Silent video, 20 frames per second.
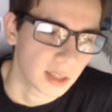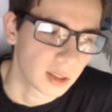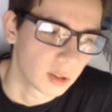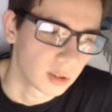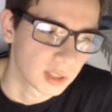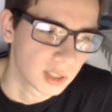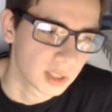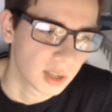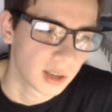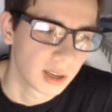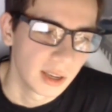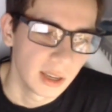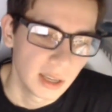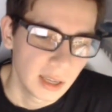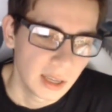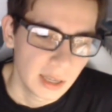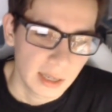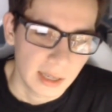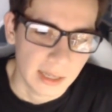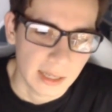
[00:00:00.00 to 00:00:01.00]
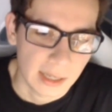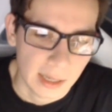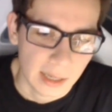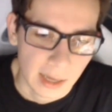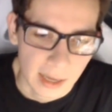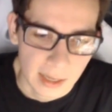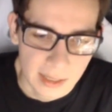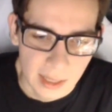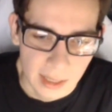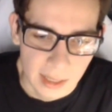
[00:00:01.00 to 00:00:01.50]
And also,
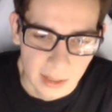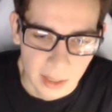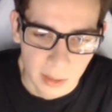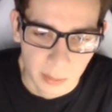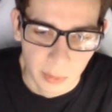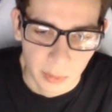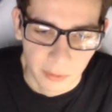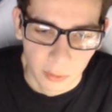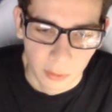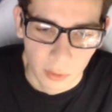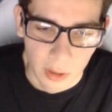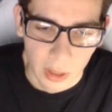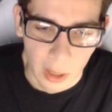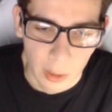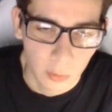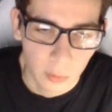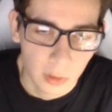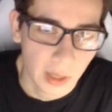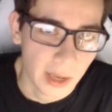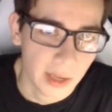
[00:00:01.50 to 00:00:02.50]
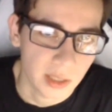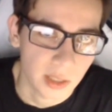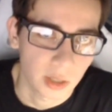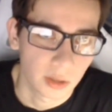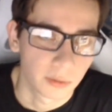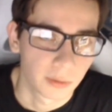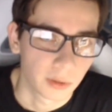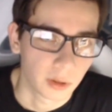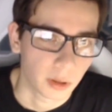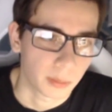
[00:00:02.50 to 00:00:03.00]
as I did before, I will ask you
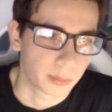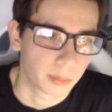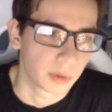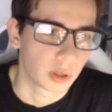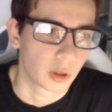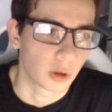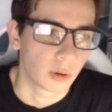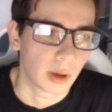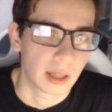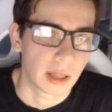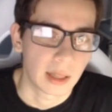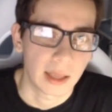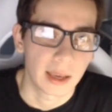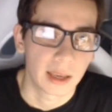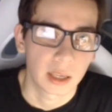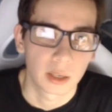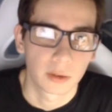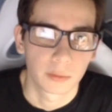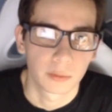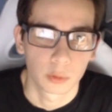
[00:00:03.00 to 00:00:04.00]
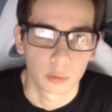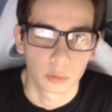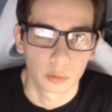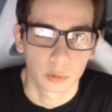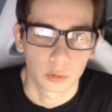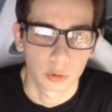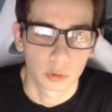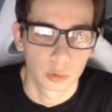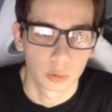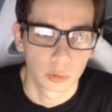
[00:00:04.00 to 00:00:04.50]
for, a like if
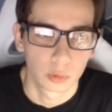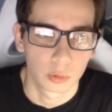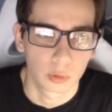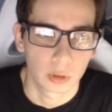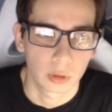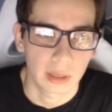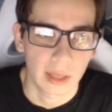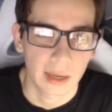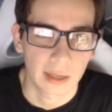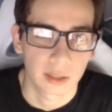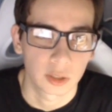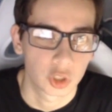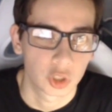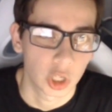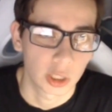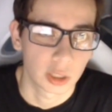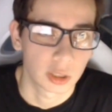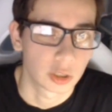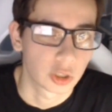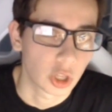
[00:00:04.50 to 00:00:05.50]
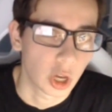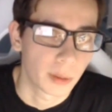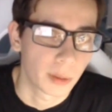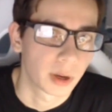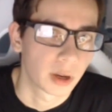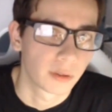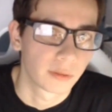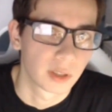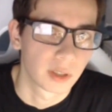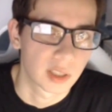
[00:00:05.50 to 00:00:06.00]
you do like the general
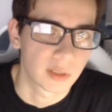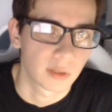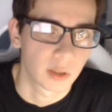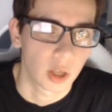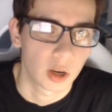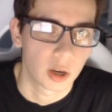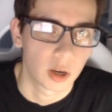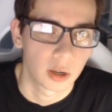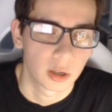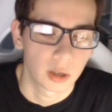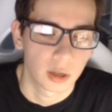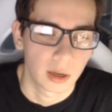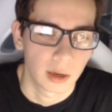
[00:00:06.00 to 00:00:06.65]
topic of this video,